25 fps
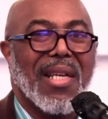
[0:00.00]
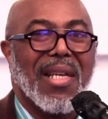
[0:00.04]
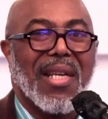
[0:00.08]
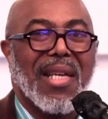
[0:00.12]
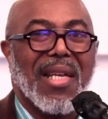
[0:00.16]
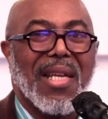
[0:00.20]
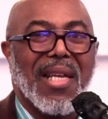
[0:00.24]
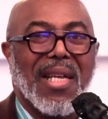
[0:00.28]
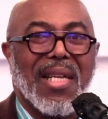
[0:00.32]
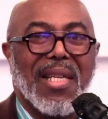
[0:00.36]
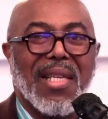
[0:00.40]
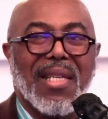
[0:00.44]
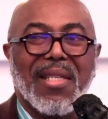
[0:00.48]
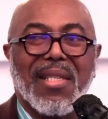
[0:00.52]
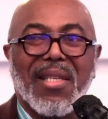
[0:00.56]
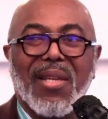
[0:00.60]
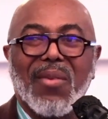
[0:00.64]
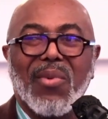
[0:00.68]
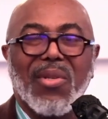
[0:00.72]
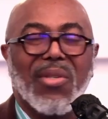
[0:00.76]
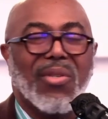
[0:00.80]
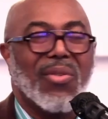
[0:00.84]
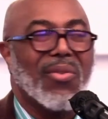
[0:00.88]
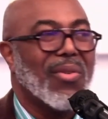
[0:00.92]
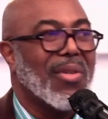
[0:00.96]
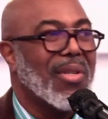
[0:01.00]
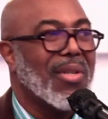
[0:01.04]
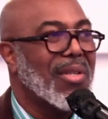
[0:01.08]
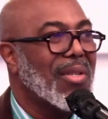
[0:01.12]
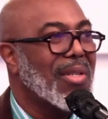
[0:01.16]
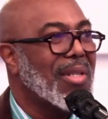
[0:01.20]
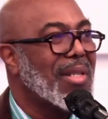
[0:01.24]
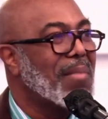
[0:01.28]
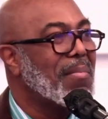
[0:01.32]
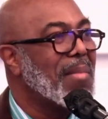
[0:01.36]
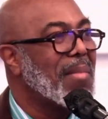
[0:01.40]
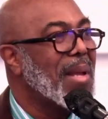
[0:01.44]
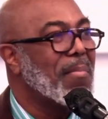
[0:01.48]
And they said, what you want to do? He
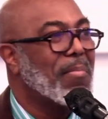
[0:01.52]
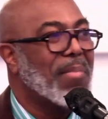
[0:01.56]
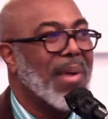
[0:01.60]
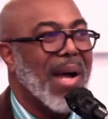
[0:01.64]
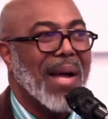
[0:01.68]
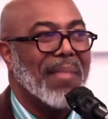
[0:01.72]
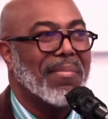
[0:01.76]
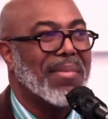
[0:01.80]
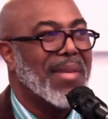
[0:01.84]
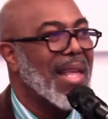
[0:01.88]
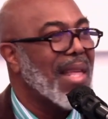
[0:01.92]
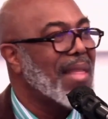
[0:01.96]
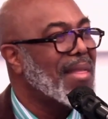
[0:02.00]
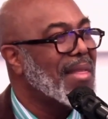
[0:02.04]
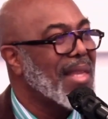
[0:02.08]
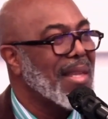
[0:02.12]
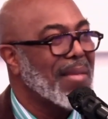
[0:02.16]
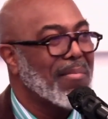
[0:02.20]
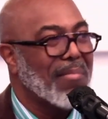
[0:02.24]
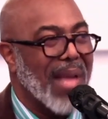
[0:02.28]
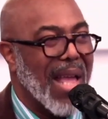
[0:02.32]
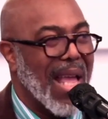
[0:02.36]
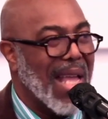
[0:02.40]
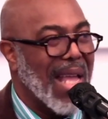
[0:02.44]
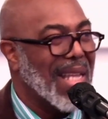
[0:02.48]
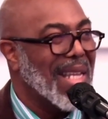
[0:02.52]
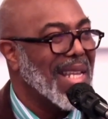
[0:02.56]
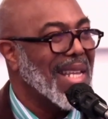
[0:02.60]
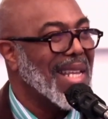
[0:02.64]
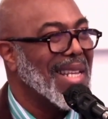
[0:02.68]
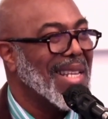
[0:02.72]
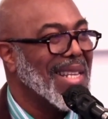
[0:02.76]
said, man, pop that thing back in.